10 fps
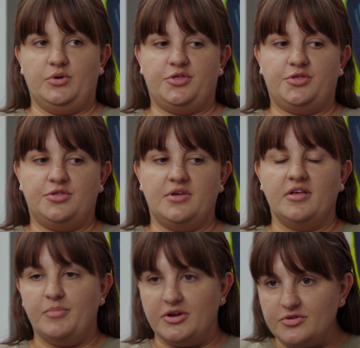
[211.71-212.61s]
with
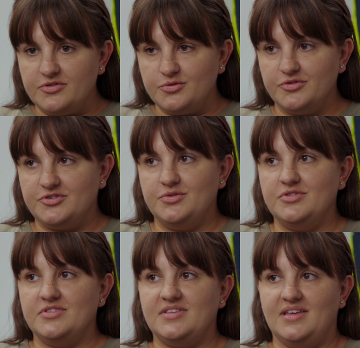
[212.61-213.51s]
elementary school
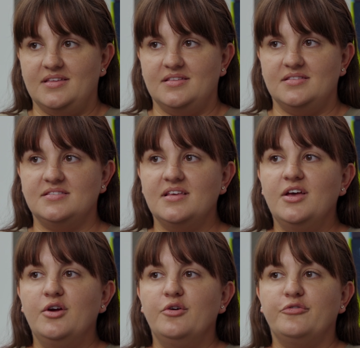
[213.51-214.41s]
students is
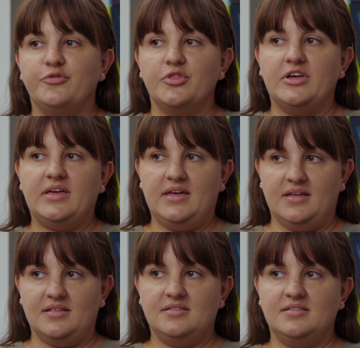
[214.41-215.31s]
for the
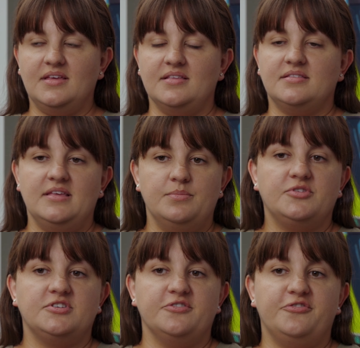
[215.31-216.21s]
kids, it
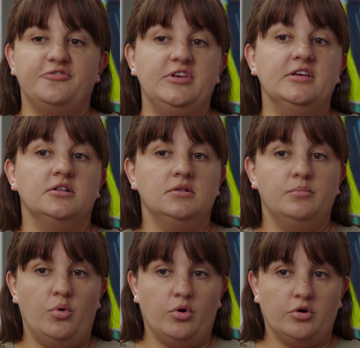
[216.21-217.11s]
seems to feel
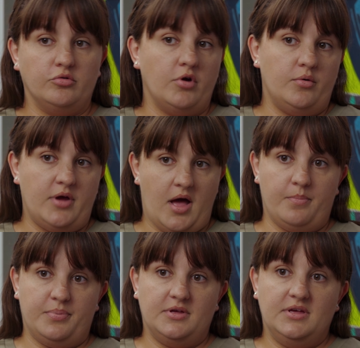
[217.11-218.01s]
more grown up.
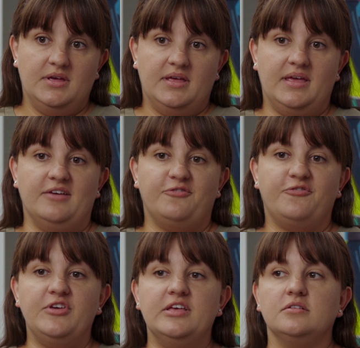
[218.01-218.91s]
It
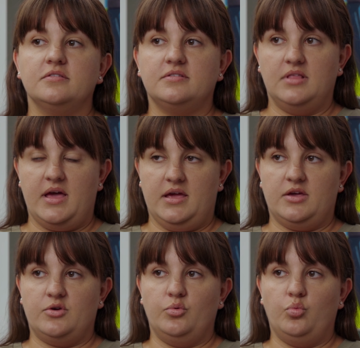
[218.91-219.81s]
feels like
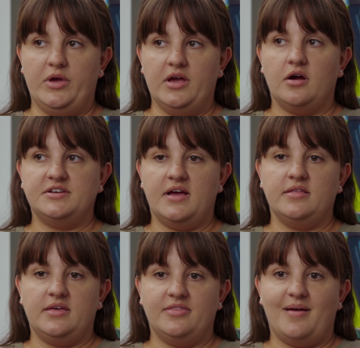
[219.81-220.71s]
we are
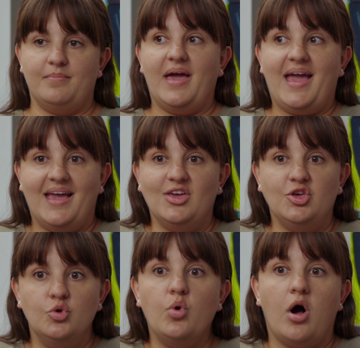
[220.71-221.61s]
telling them, hey,
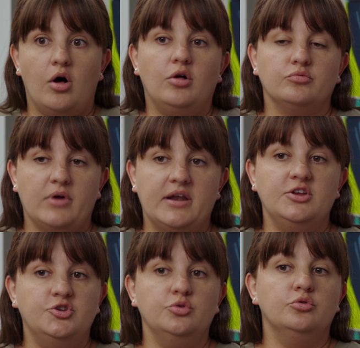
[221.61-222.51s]
you
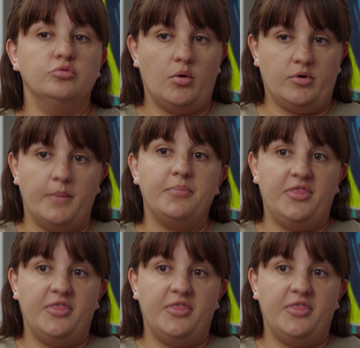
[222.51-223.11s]
already do grown up